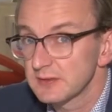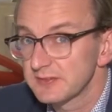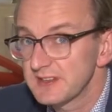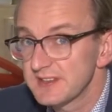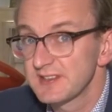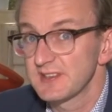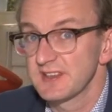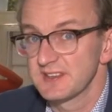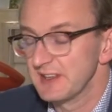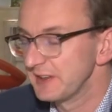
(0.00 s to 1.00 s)
of this
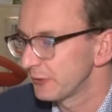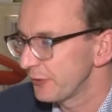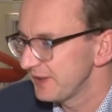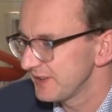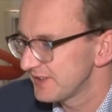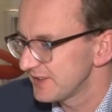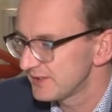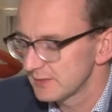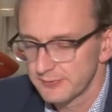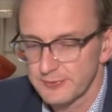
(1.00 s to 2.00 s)
is an integrated
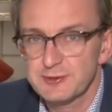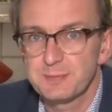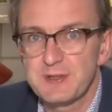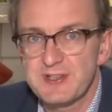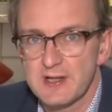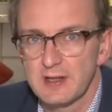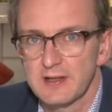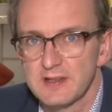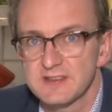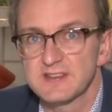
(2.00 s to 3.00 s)
system for speech
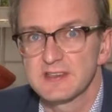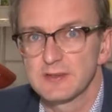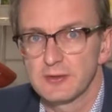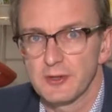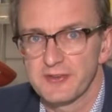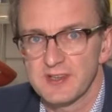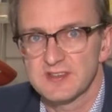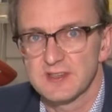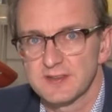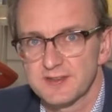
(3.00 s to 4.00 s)
analytics into contact
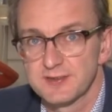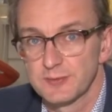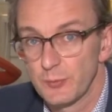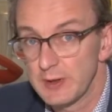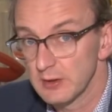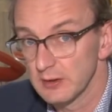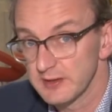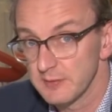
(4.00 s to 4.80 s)
centers. We called